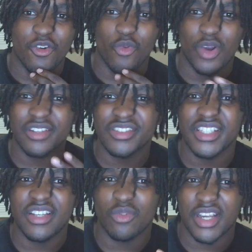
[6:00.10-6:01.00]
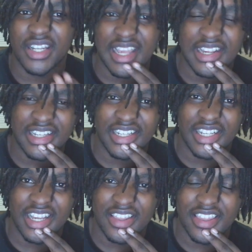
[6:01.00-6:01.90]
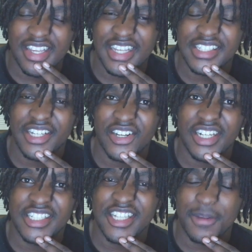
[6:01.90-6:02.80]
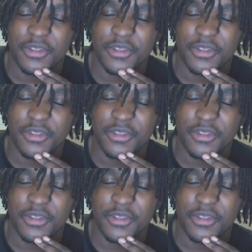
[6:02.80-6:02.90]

one of the thing is here, it just comes